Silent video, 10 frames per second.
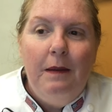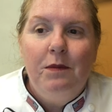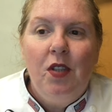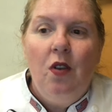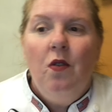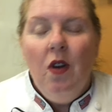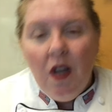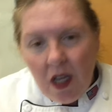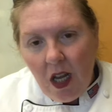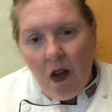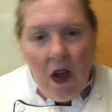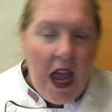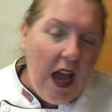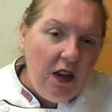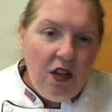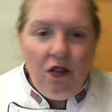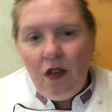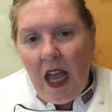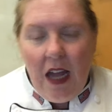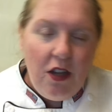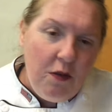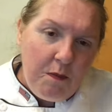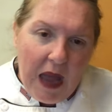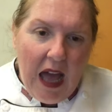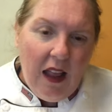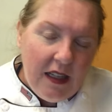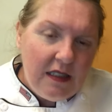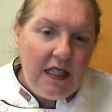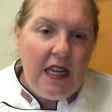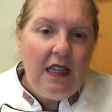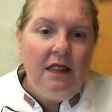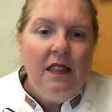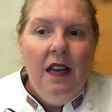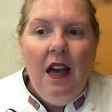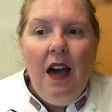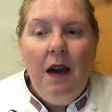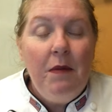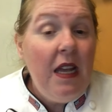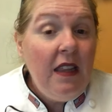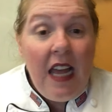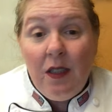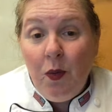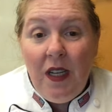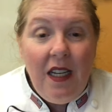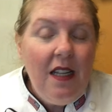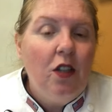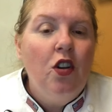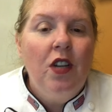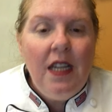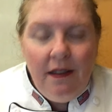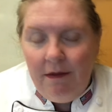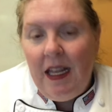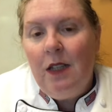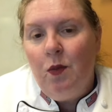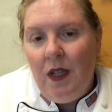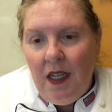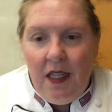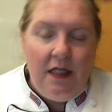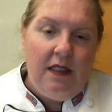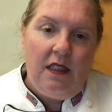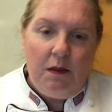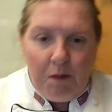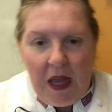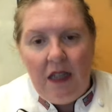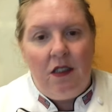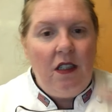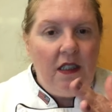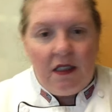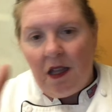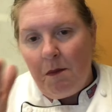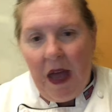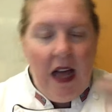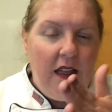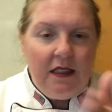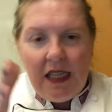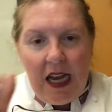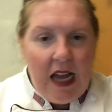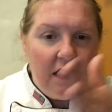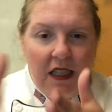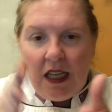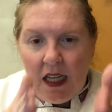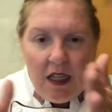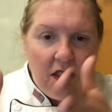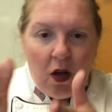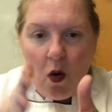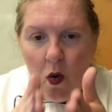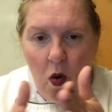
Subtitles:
So how do you balance things? And that's what it is. Cooking, that's what it is. It's the balancing act to get it to